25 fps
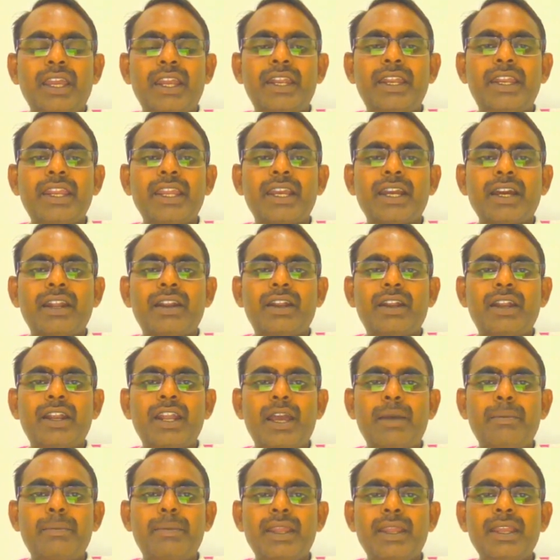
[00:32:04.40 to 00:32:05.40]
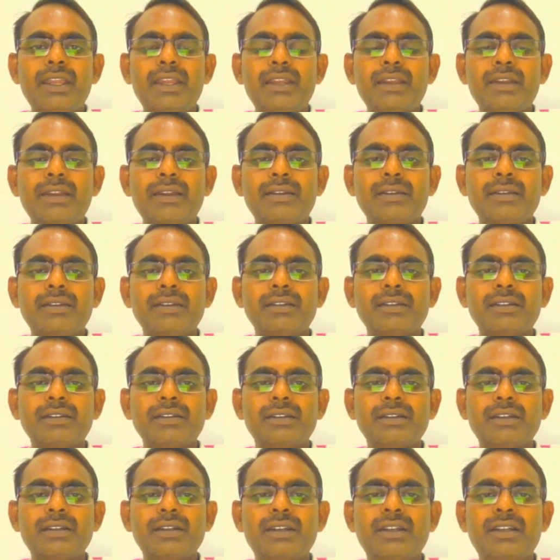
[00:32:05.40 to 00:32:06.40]
eddy current damping
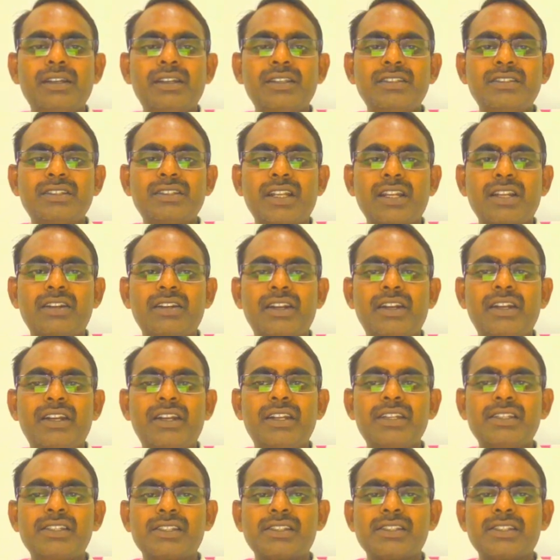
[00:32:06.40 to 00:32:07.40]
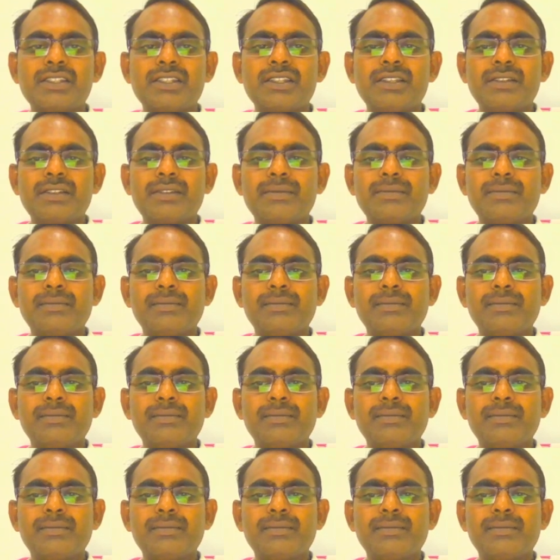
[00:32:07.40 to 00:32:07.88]
circular discs.